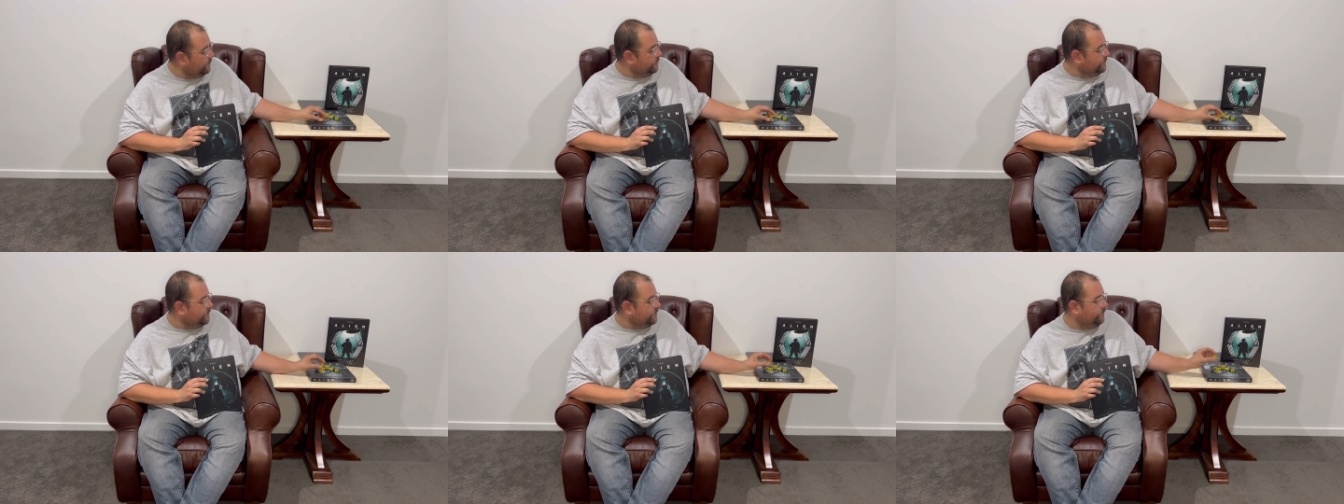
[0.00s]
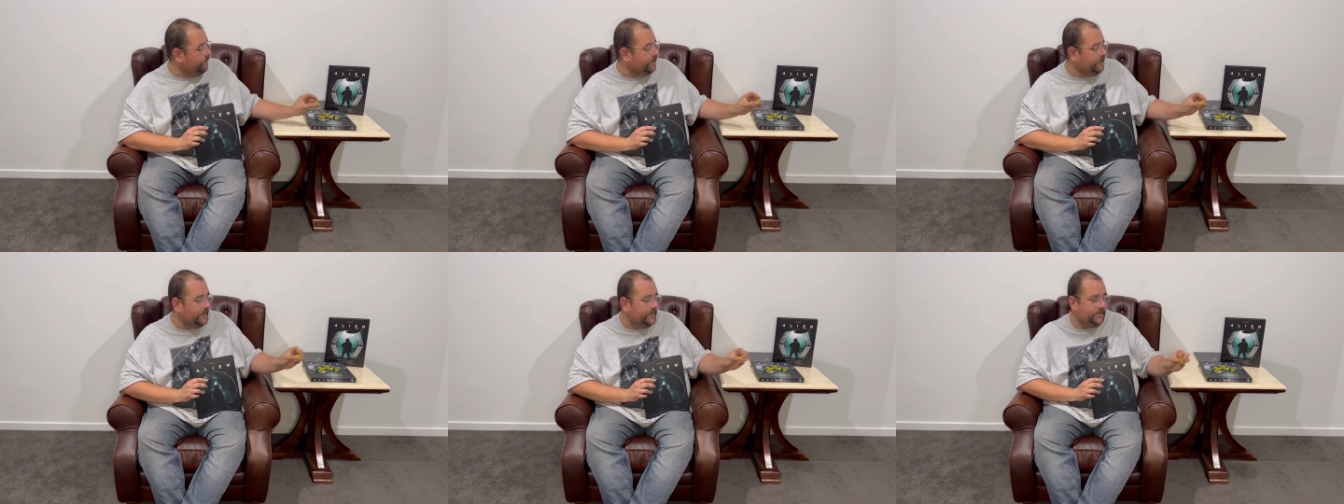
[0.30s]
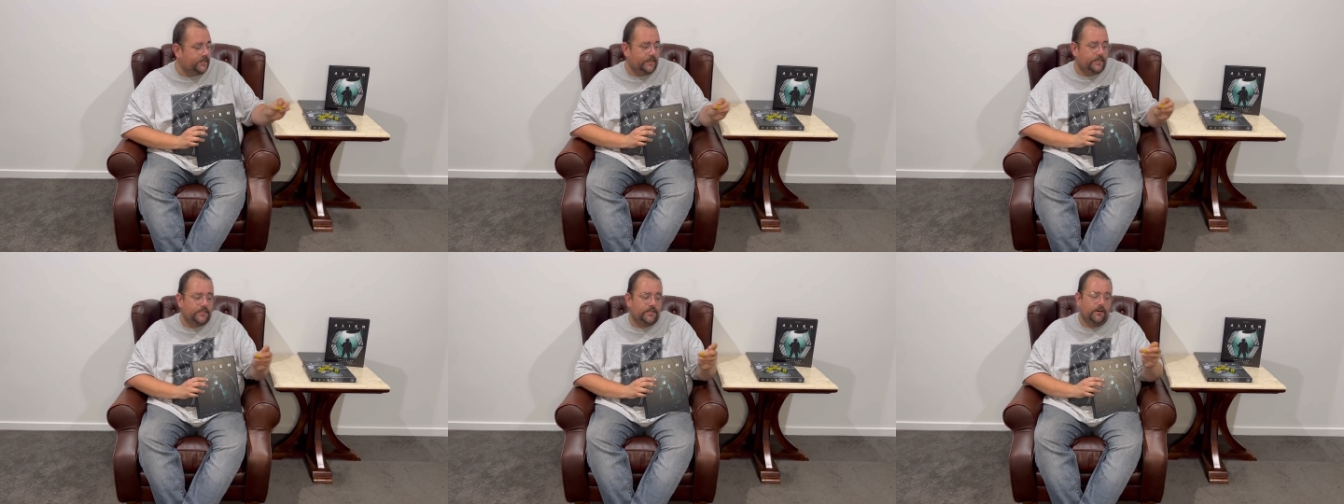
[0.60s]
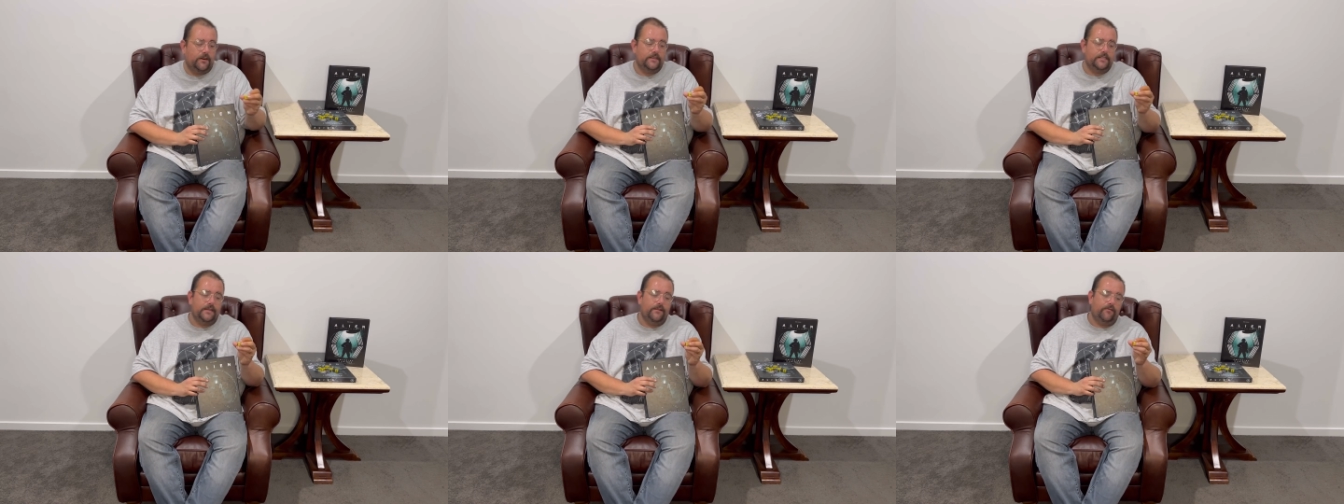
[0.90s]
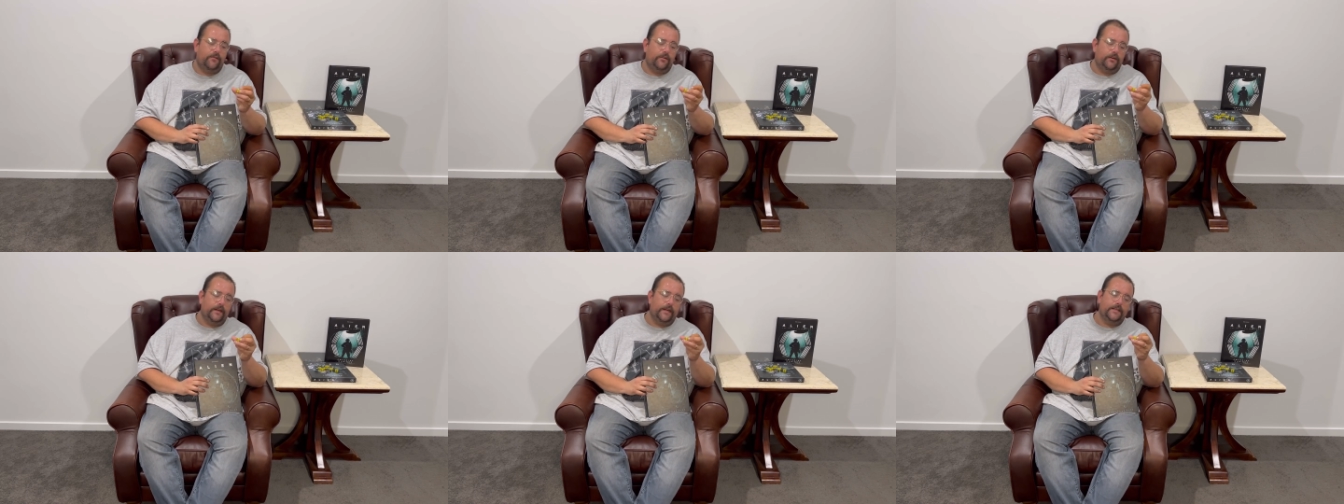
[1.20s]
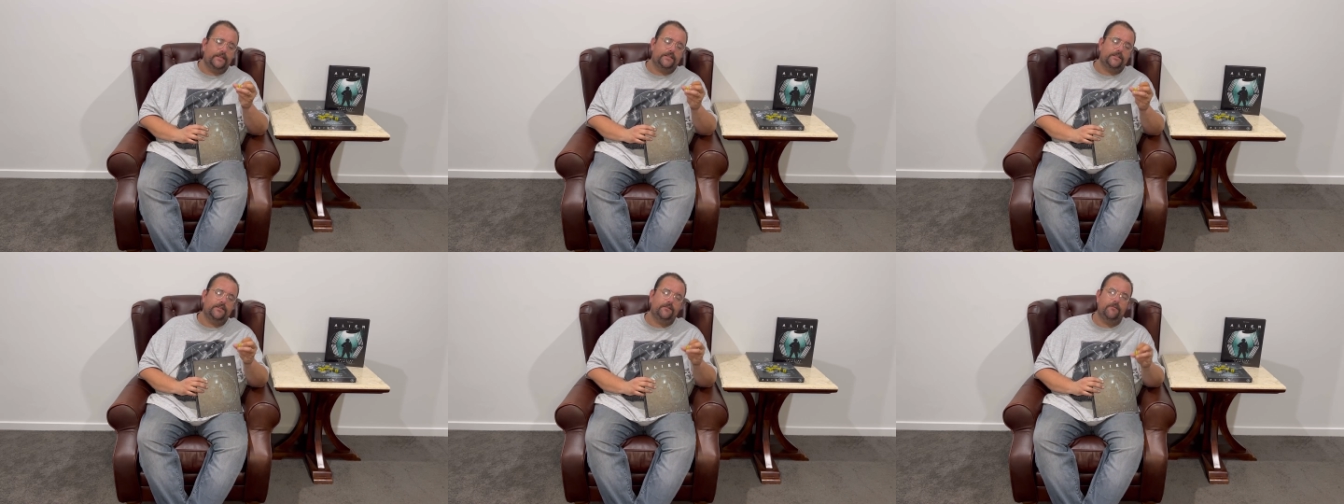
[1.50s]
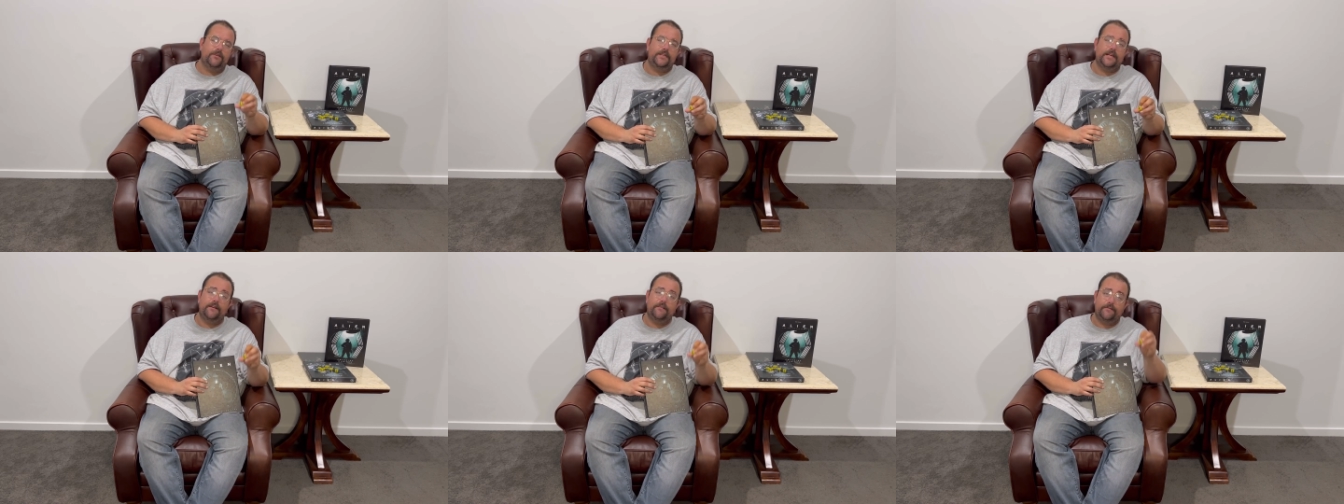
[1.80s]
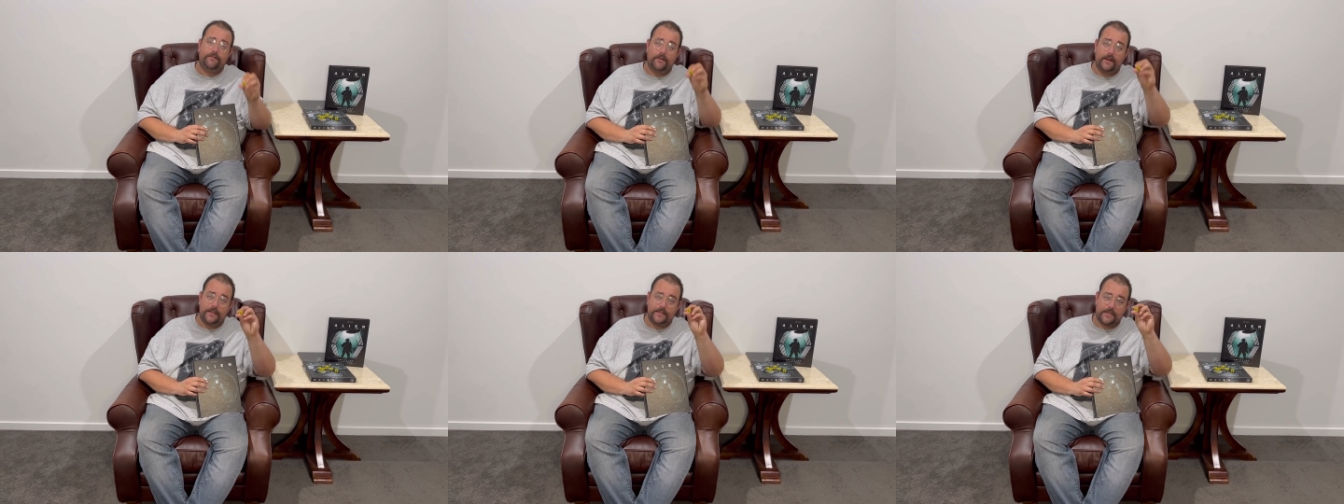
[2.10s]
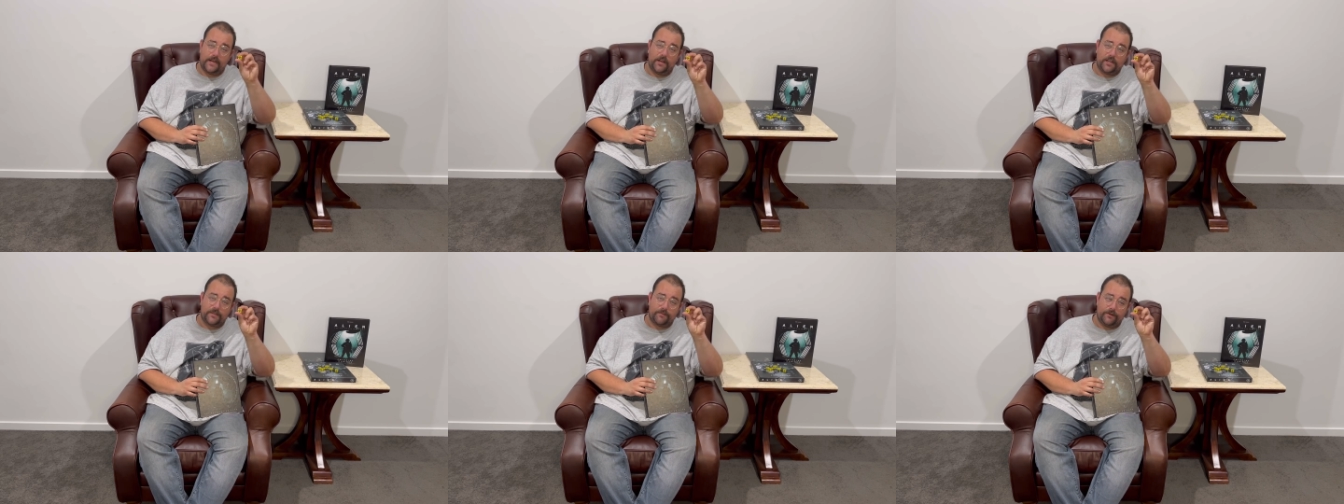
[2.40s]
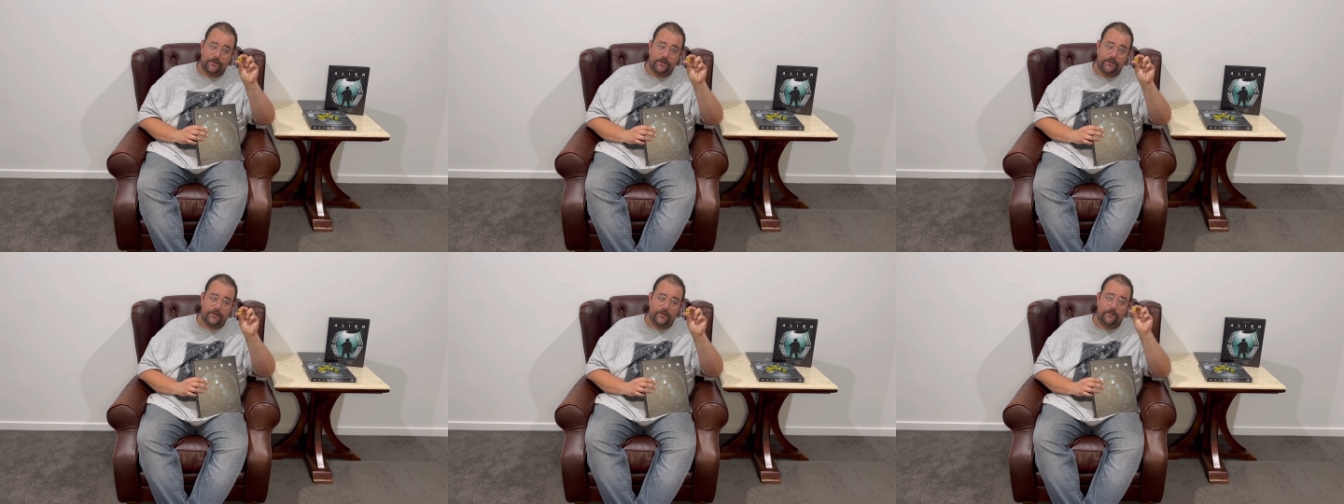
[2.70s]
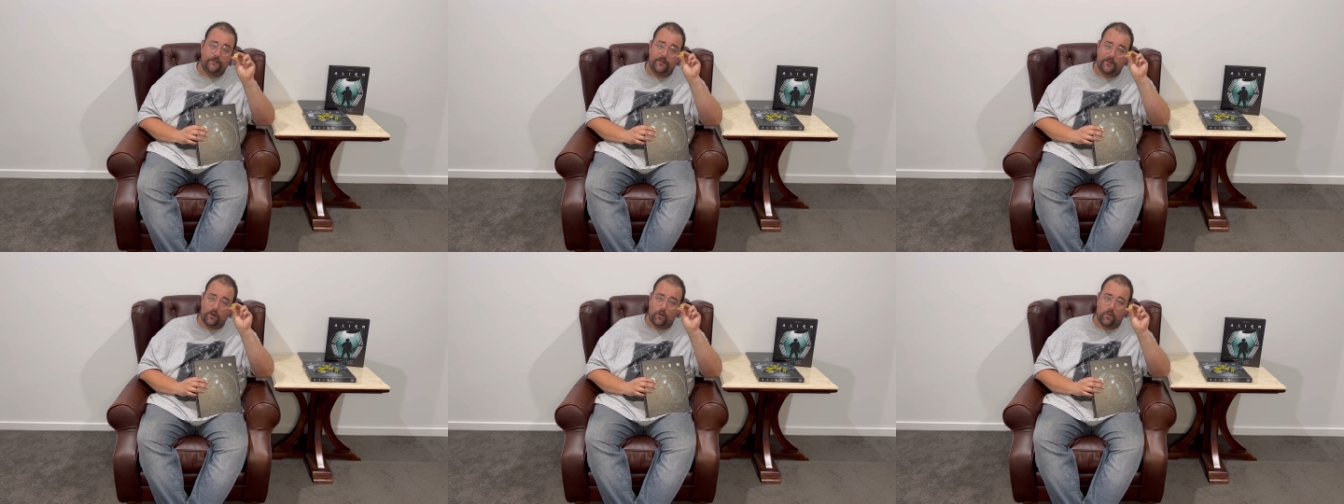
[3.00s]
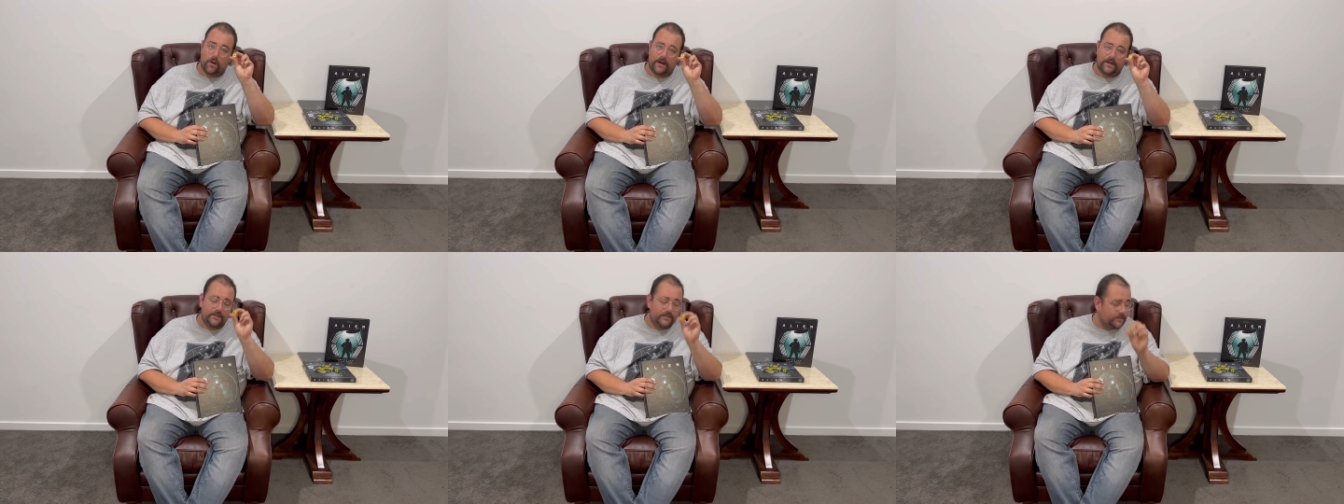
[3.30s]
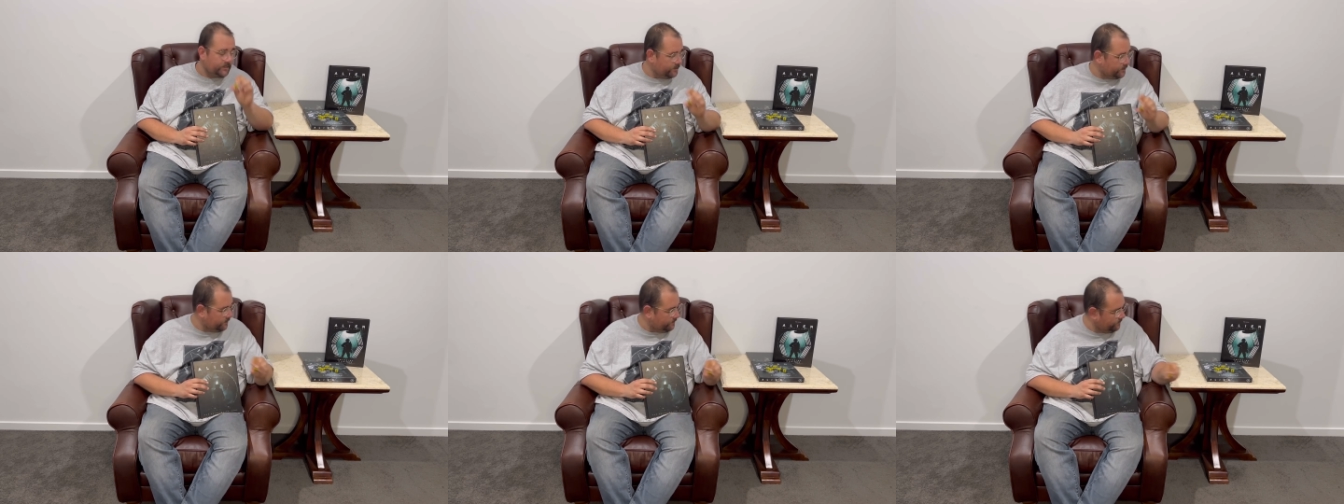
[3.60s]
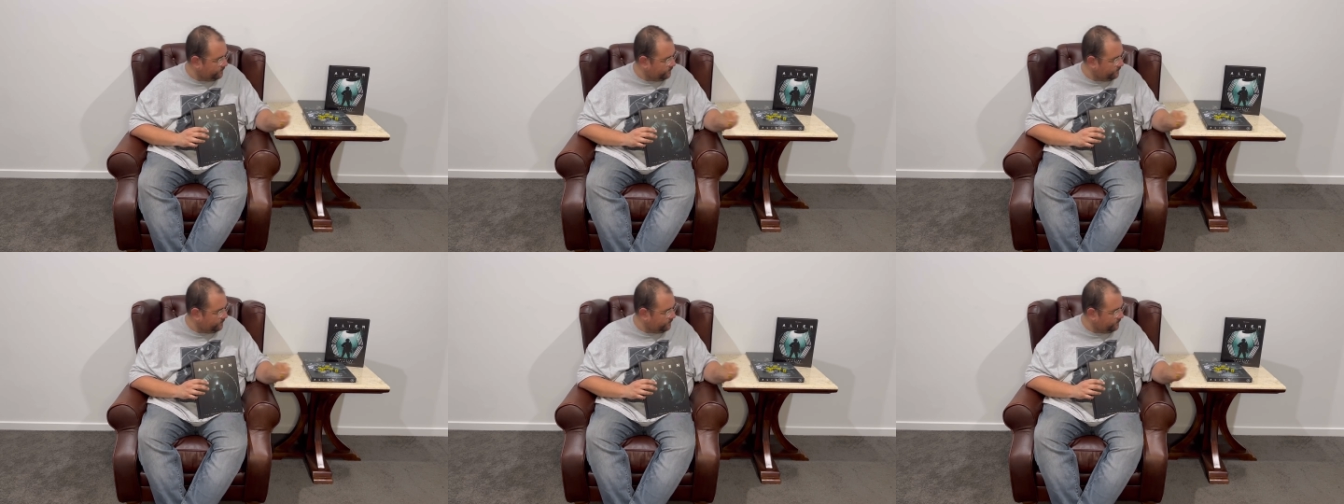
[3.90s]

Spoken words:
to the D6 dice they've released, which have face huggers printed on it for your ones.